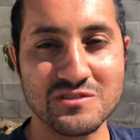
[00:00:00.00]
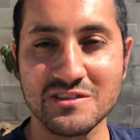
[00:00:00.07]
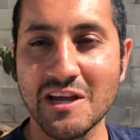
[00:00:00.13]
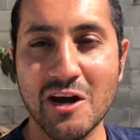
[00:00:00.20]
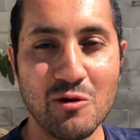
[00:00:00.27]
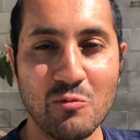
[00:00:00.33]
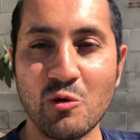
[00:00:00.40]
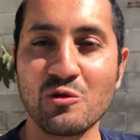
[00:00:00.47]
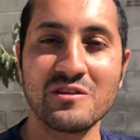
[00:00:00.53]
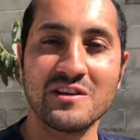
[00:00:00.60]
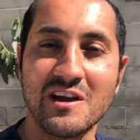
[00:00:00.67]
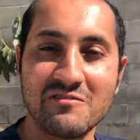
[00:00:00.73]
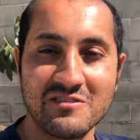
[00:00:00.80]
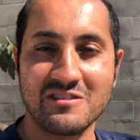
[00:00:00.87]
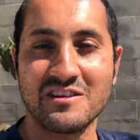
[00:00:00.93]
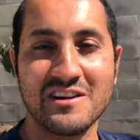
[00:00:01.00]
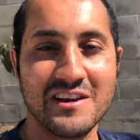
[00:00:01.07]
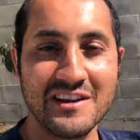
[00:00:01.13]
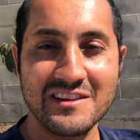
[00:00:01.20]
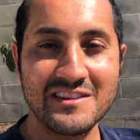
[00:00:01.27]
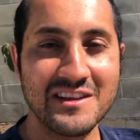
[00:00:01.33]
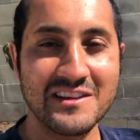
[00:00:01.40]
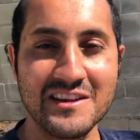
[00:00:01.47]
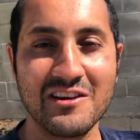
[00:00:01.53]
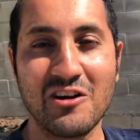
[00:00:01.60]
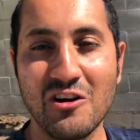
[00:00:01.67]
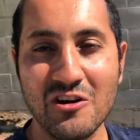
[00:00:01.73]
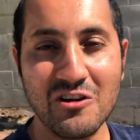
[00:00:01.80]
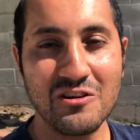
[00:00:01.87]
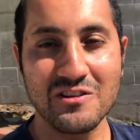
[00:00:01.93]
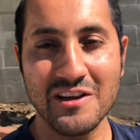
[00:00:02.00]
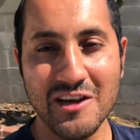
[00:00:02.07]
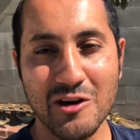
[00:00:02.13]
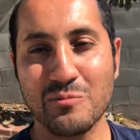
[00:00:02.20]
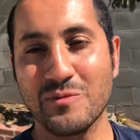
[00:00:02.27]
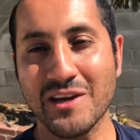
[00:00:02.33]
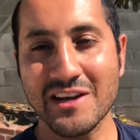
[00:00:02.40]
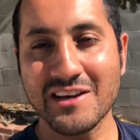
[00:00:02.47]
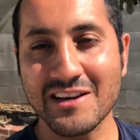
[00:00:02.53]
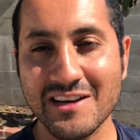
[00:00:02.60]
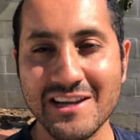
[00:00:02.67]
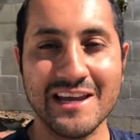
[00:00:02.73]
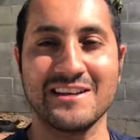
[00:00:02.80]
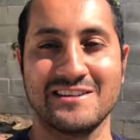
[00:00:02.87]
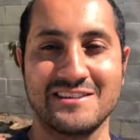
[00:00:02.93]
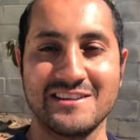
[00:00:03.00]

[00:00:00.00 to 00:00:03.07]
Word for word: now more than ever. They need all the help they can get.